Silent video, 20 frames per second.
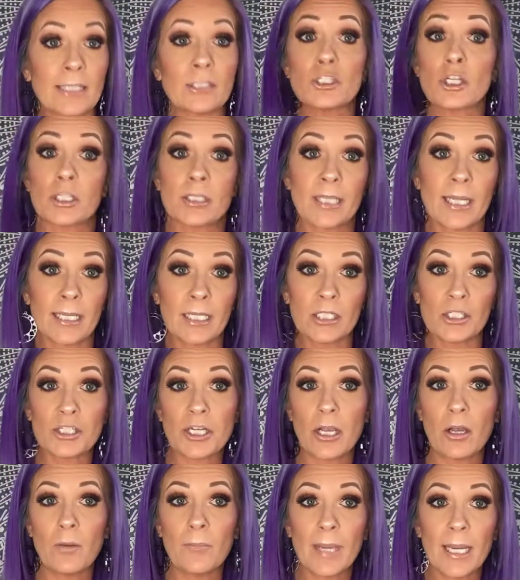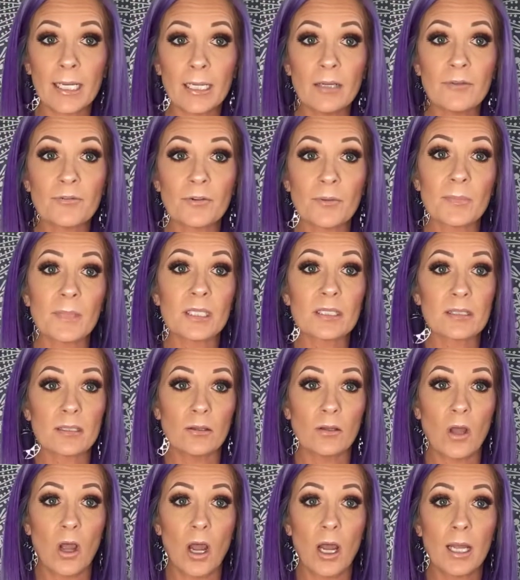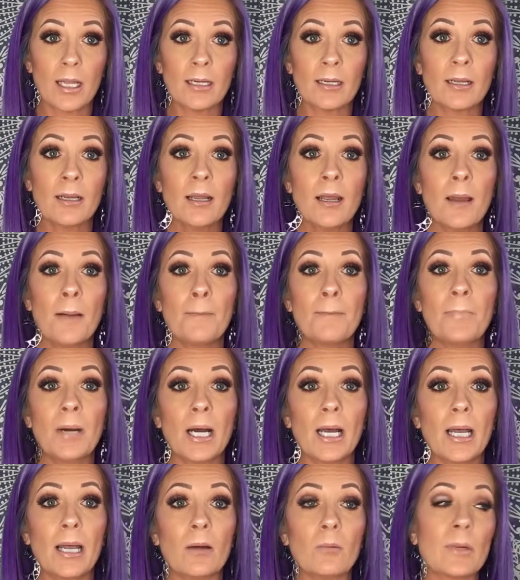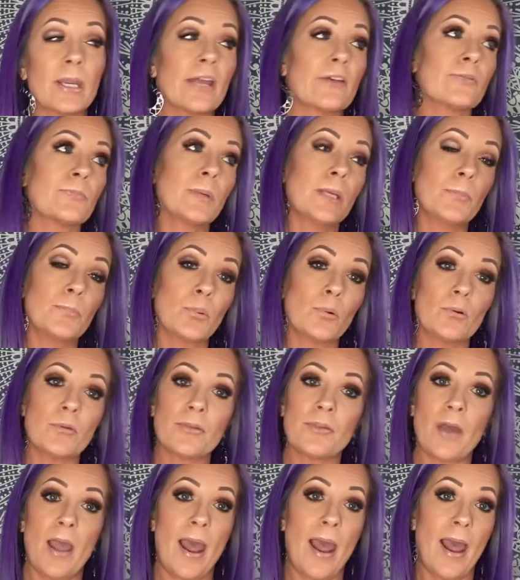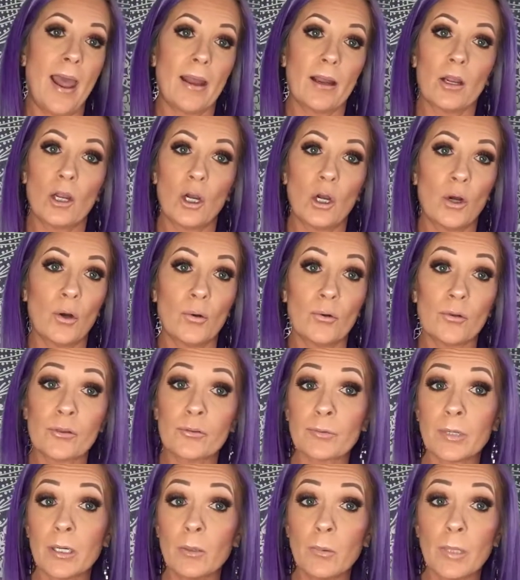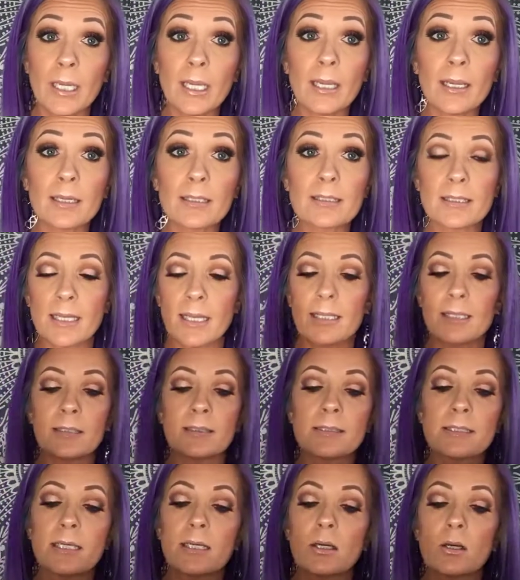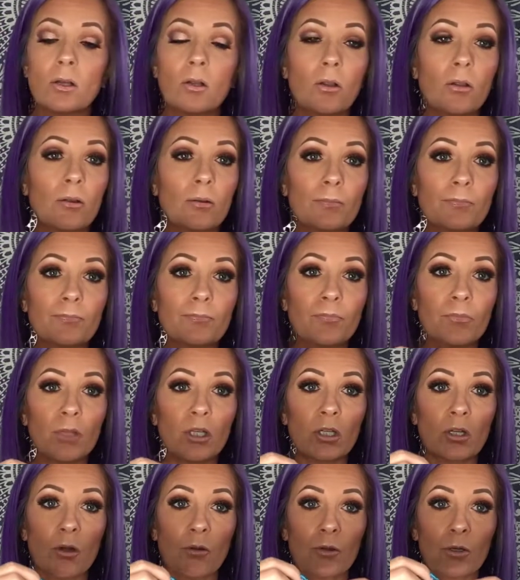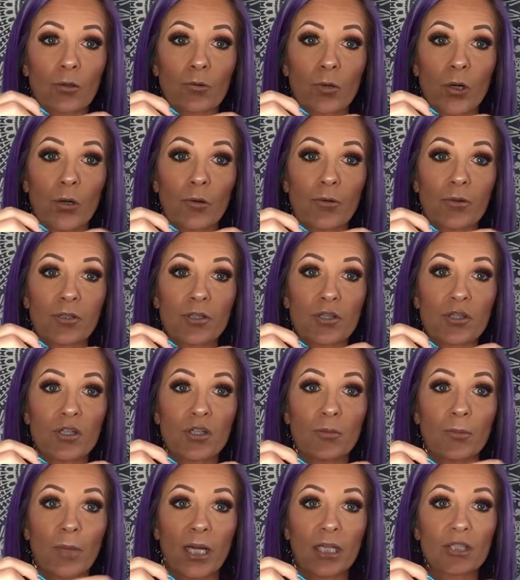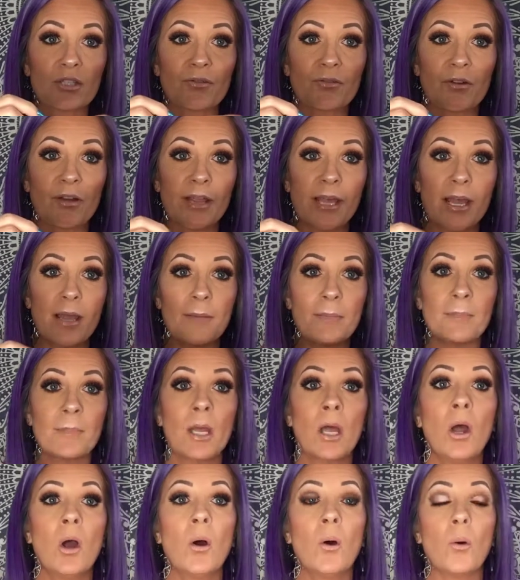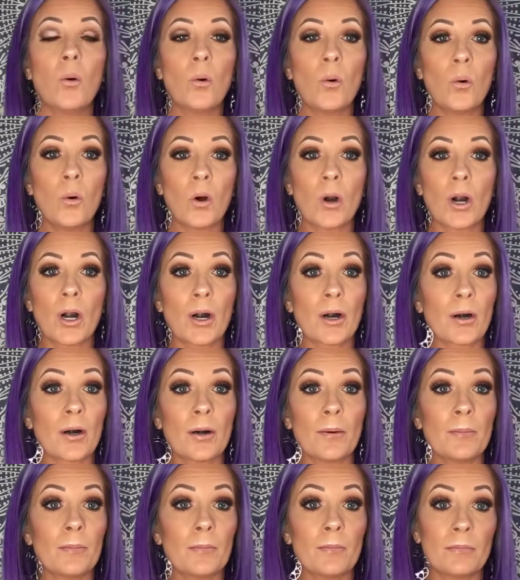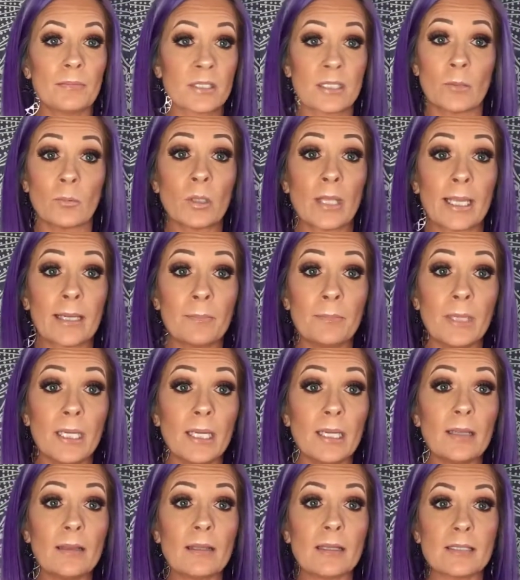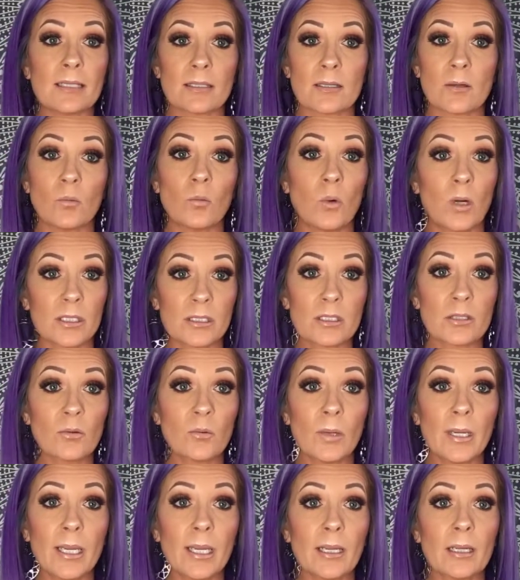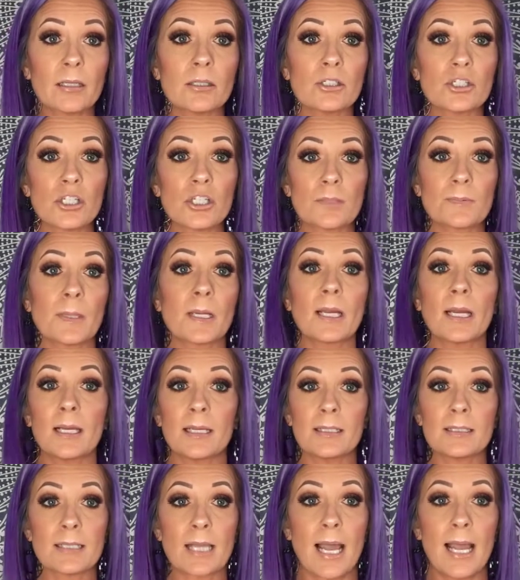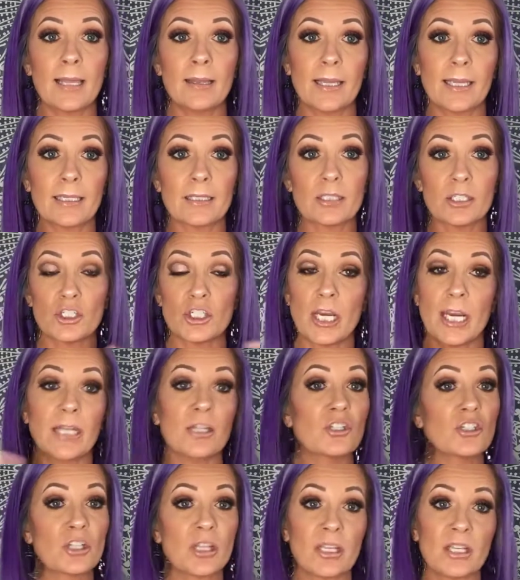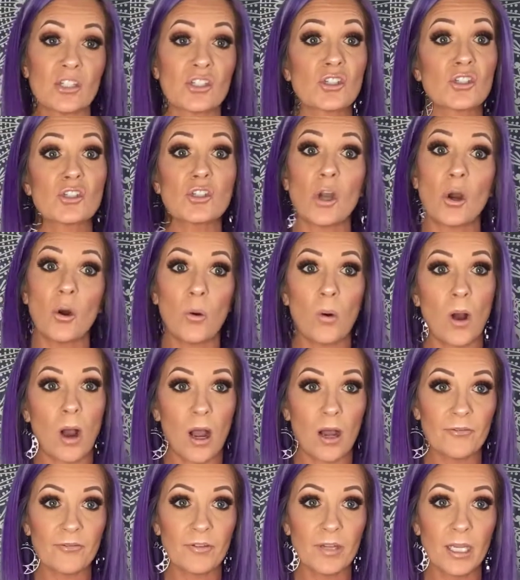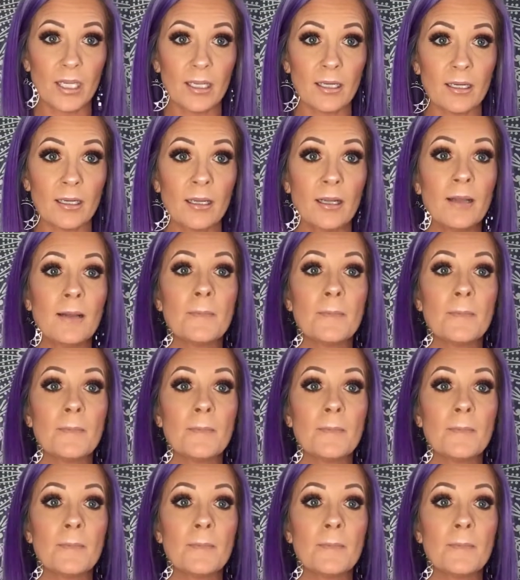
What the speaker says: just like a gel mani from the salon, but we have people that go 3 weeks until, you know, the growth is too much for them, or someone like me that does it once a week, just because I like to change things so often,